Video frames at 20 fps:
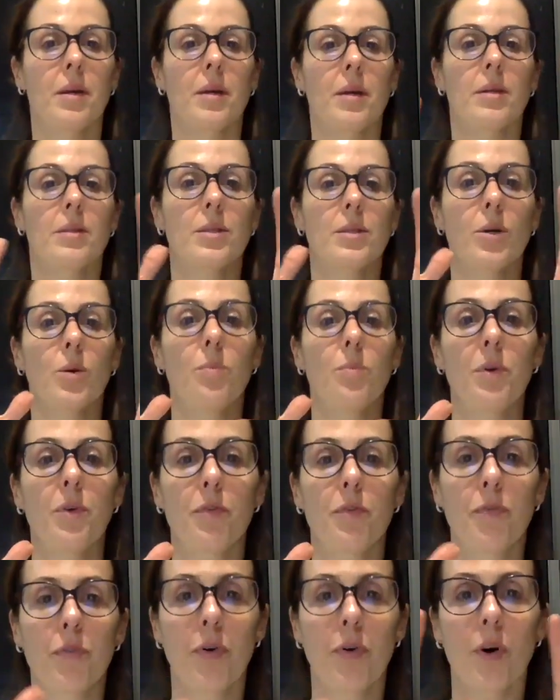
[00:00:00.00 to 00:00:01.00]
So
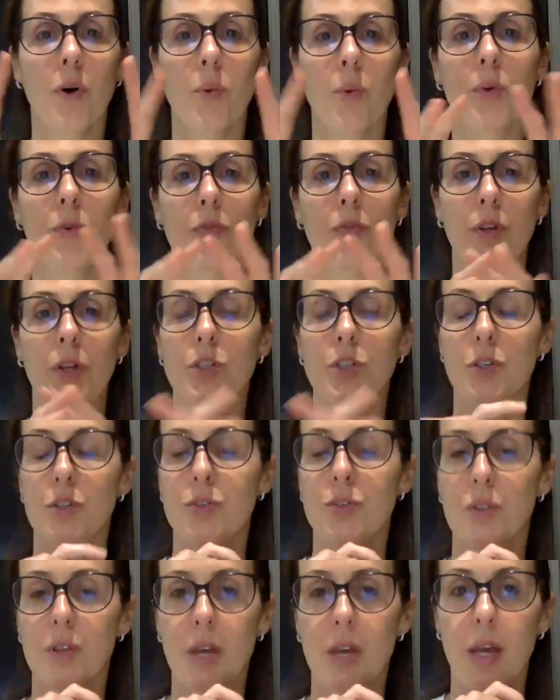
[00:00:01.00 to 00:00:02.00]
before we finish it
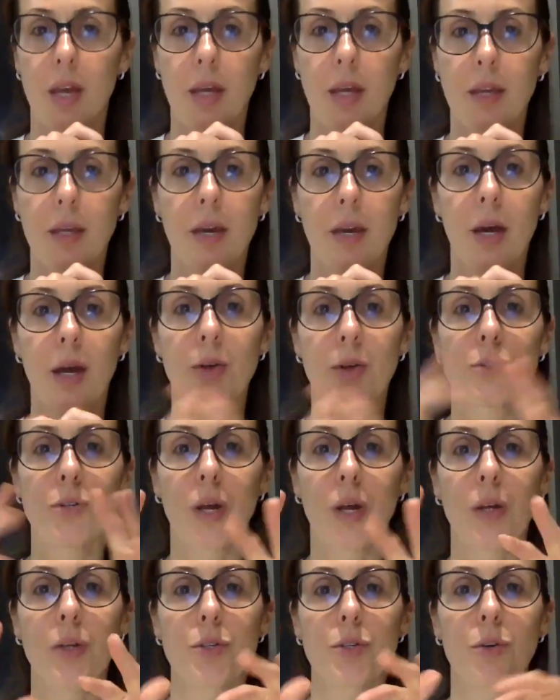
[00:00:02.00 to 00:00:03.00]
today, I would
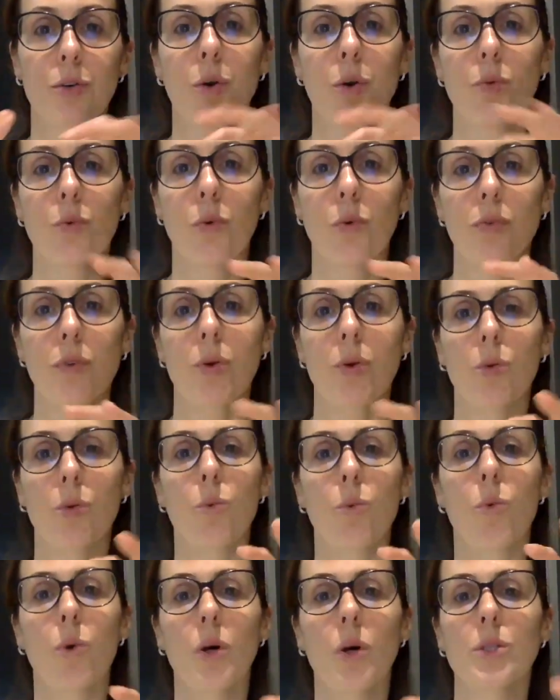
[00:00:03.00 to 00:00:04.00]
like to go over
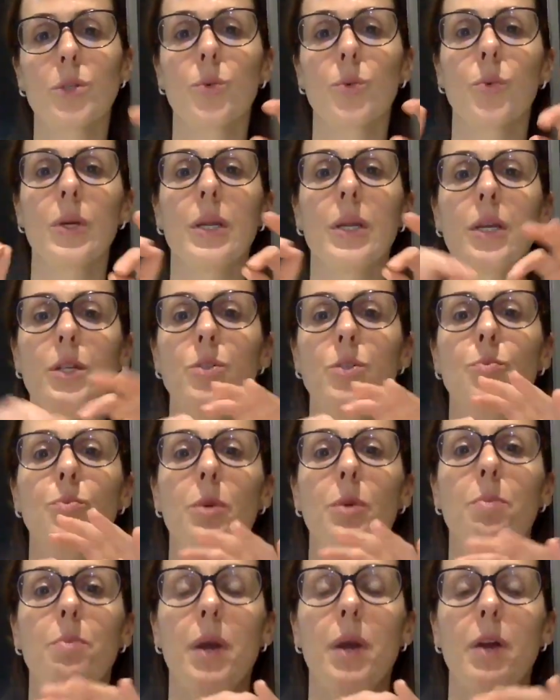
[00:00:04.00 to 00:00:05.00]
what we need to
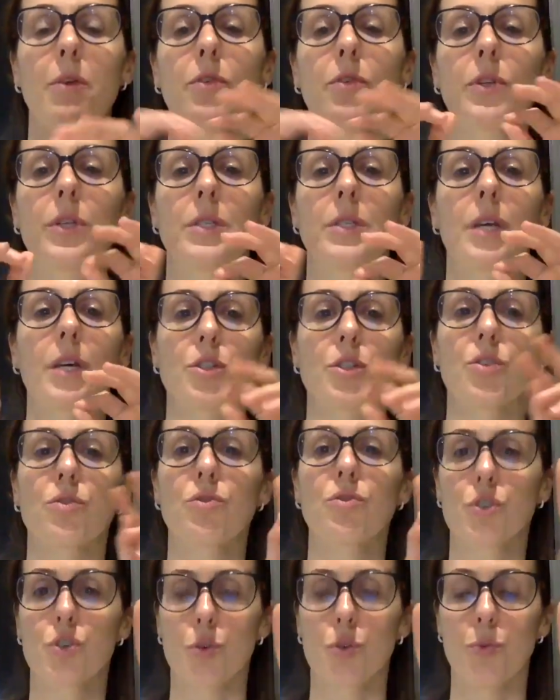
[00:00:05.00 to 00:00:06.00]
prepare for the section
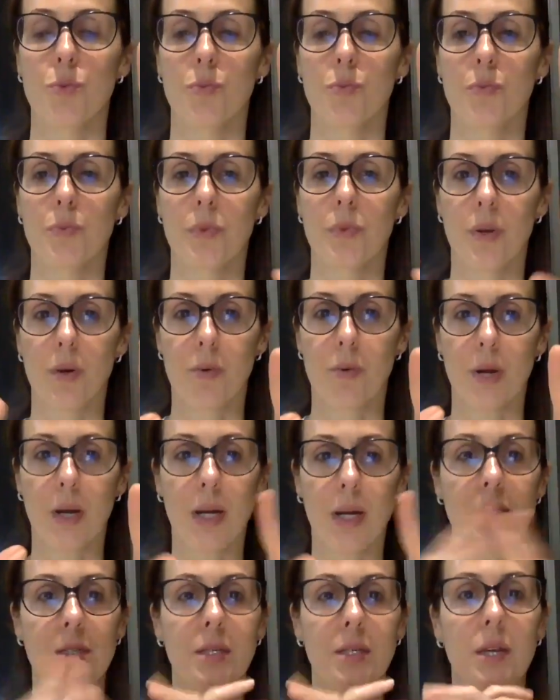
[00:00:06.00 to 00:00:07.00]
2. All
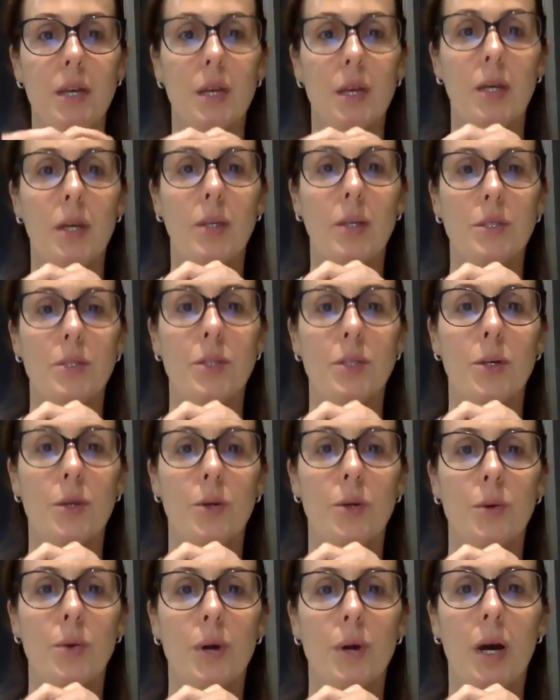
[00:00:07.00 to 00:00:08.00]
right?
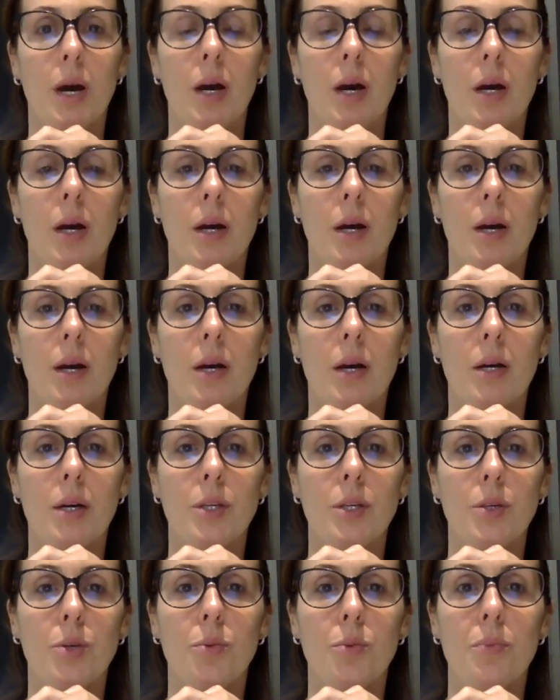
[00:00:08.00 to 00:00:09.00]
So
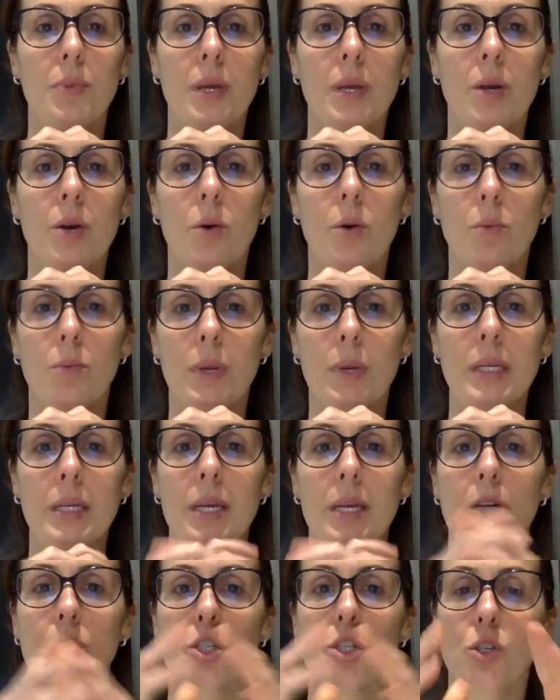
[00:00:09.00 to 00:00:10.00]
you will be
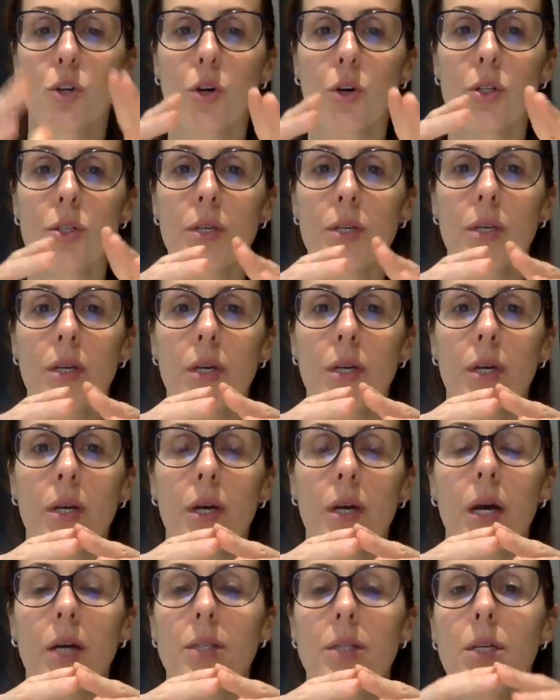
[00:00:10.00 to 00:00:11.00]
completing a short
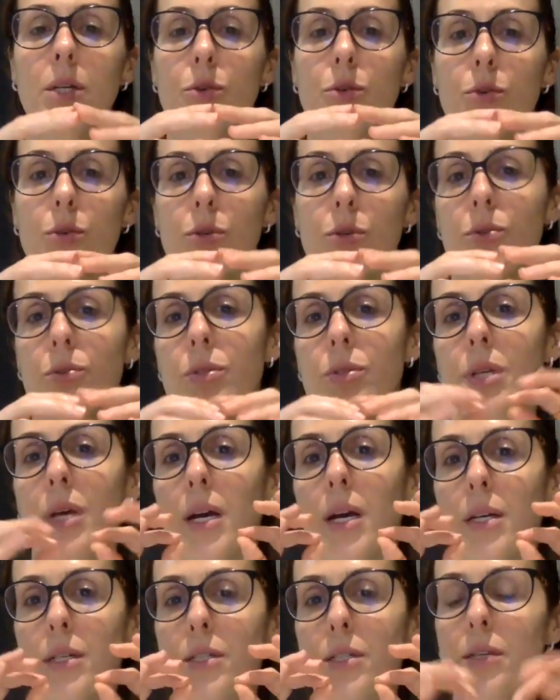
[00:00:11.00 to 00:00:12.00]
asynchronous
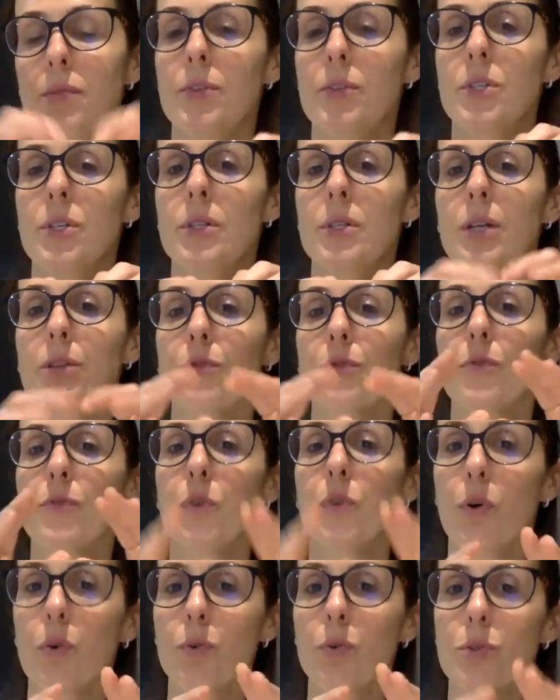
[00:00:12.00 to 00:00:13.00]
activity that
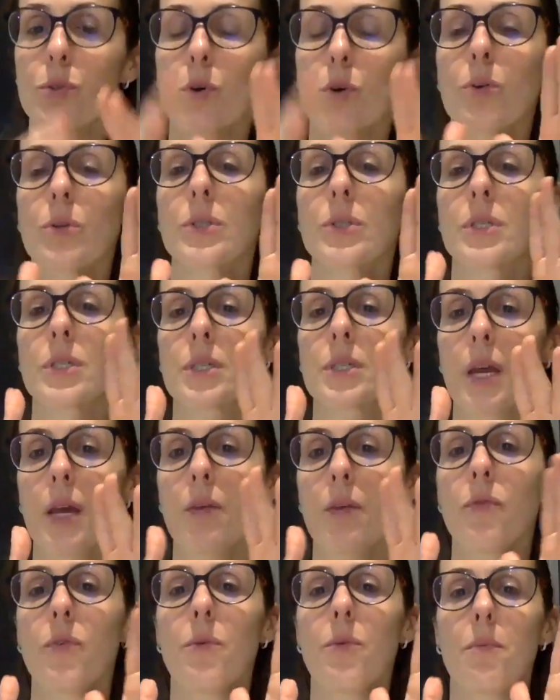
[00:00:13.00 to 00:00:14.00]
focuses on
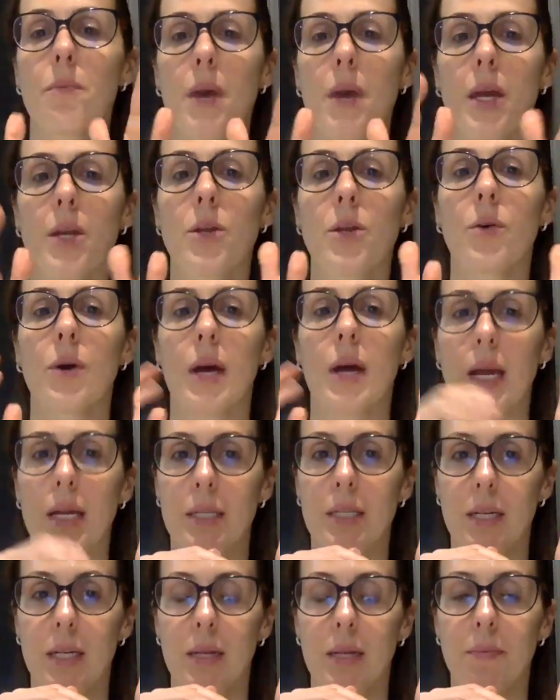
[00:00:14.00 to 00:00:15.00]
safe manual
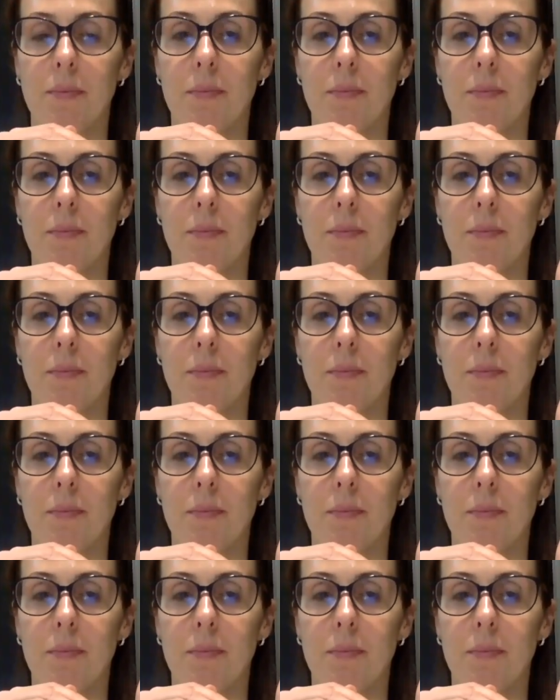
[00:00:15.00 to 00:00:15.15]
handling.